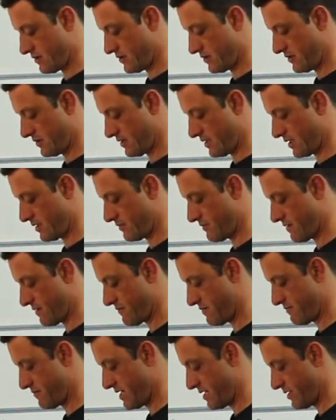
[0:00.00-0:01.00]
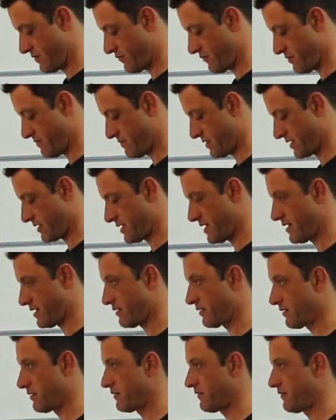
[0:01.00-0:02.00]
I just think about my belly dropping
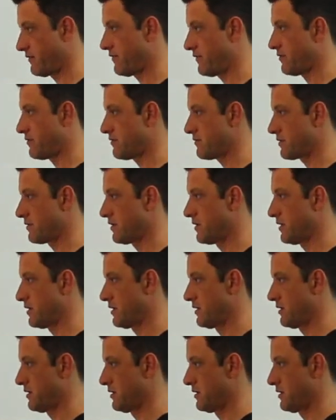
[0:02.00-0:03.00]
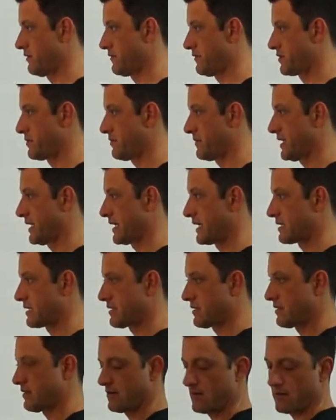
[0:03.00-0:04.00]
down forward, which
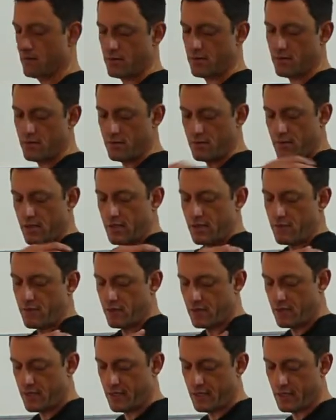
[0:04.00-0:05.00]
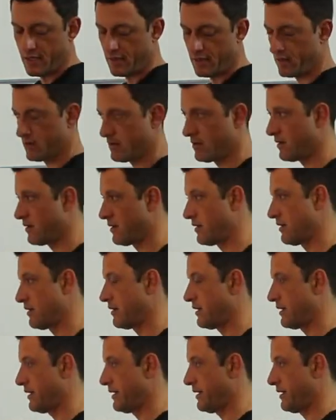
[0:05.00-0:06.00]
makes this rotation
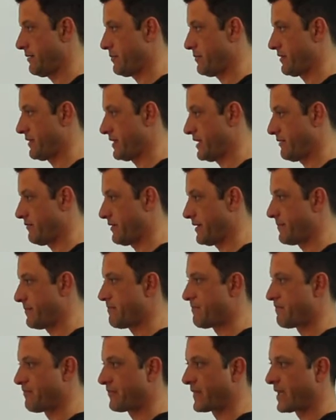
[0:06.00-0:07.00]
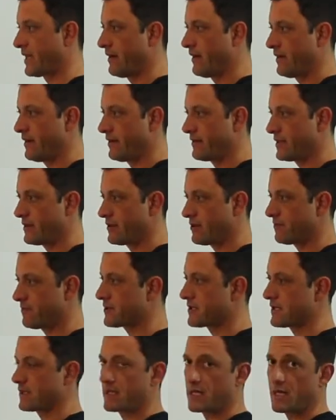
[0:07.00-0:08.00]
happen that way. And then the
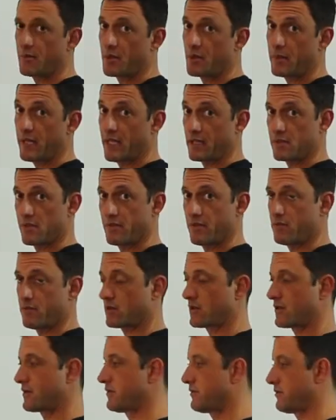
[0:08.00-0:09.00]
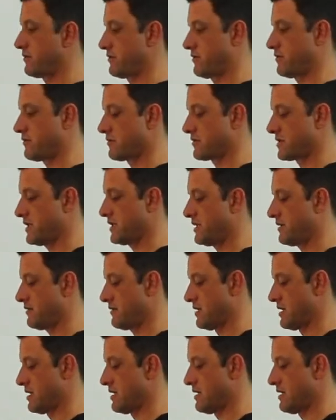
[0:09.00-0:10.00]
opposite coming back. So if I wanted to do a
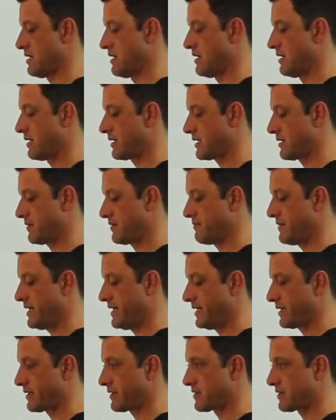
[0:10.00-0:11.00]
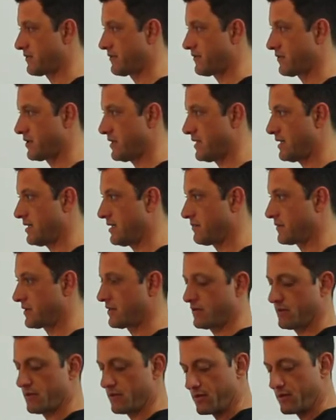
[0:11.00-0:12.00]
torso coming back, so for the arm
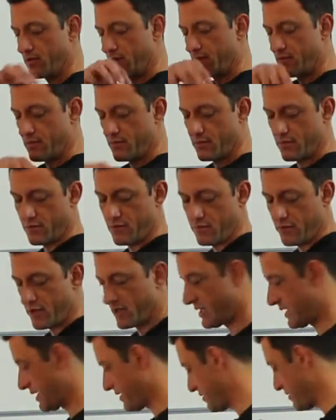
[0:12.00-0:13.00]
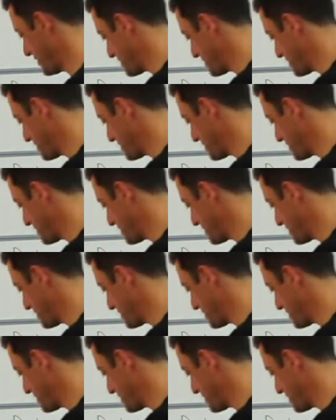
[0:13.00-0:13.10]
to rotate